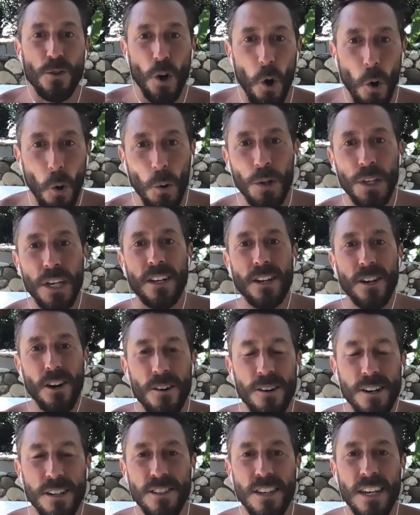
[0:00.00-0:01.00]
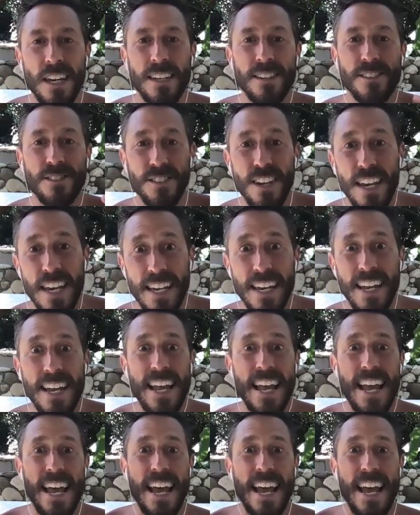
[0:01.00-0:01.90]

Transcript: choline, carnitine, zinc,